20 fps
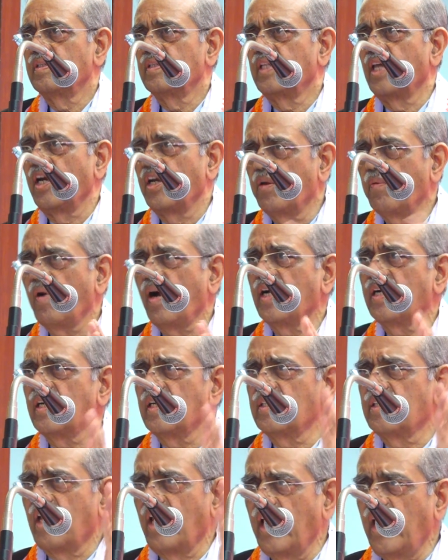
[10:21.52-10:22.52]
They
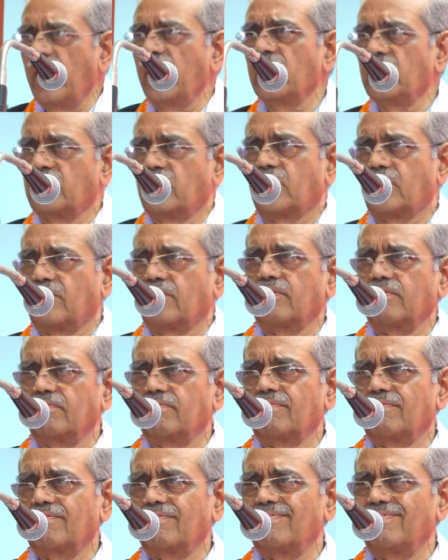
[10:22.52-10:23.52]
divided the age
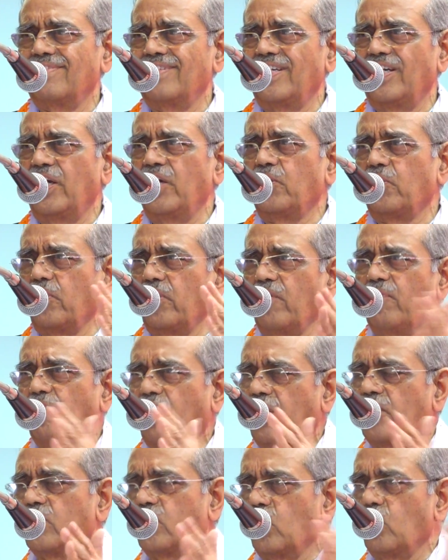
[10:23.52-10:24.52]
into
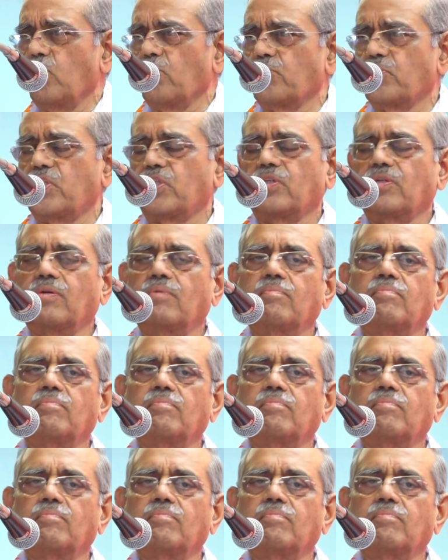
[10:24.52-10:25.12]
different groups.